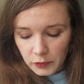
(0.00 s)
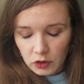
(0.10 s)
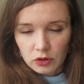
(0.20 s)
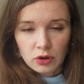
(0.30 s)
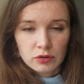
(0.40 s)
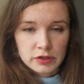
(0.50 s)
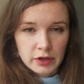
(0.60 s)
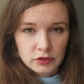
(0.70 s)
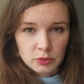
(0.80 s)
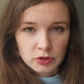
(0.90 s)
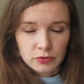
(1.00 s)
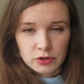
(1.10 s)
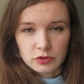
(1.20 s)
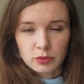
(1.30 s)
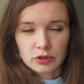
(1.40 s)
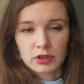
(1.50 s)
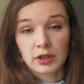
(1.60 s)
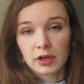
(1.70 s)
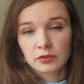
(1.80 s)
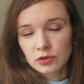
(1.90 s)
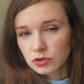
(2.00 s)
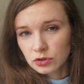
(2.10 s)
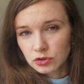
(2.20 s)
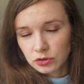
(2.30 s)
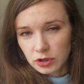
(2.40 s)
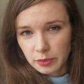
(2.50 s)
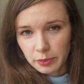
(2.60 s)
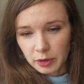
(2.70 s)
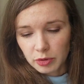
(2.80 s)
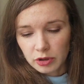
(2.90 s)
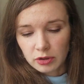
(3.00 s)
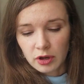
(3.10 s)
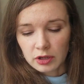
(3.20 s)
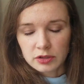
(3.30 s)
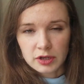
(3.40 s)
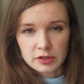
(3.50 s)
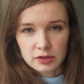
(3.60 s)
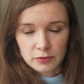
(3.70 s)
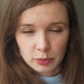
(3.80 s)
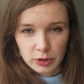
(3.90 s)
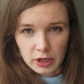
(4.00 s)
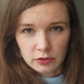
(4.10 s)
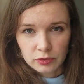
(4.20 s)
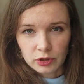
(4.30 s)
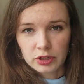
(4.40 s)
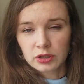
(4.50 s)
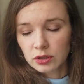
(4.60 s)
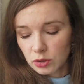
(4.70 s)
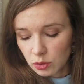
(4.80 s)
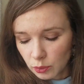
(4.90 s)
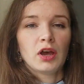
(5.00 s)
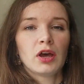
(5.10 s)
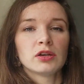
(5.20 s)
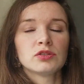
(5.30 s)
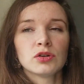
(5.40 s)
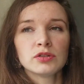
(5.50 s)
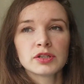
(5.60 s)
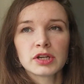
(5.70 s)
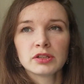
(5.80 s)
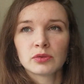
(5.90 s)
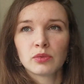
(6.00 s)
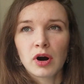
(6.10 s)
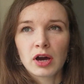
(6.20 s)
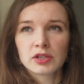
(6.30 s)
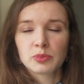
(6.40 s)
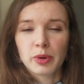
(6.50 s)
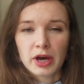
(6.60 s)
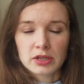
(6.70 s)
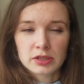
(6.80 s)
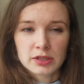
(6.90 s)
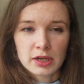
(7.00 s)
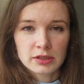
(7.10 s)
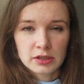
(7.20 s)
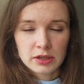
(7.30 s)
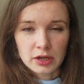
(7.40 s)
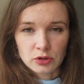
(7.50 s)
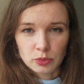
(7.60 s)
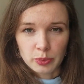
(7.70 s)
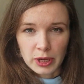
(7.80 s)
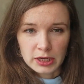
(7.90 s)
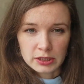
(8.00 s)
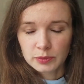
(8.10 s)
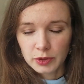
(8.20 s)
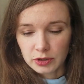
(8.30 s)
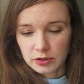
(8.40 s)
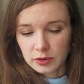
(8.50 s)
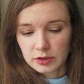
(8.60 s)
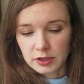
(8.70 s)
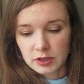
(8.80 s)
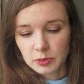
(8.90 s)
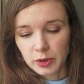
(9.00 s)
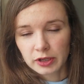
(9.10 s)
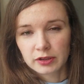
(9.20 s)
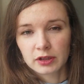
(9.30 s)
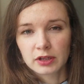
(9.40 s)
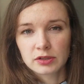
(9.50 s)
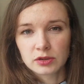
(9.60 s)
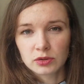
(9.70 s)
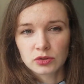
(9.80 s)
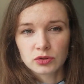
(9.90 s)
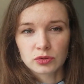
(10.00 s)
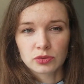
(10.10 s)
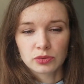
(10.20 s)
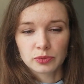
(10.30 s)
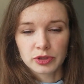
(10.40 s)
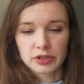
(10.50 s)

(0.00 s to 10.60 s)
You don't always have to be the first one in line for surgery. Maybe God has a different plan for healing you. And don't take the wide path, take the narrow path, because this path leads you to be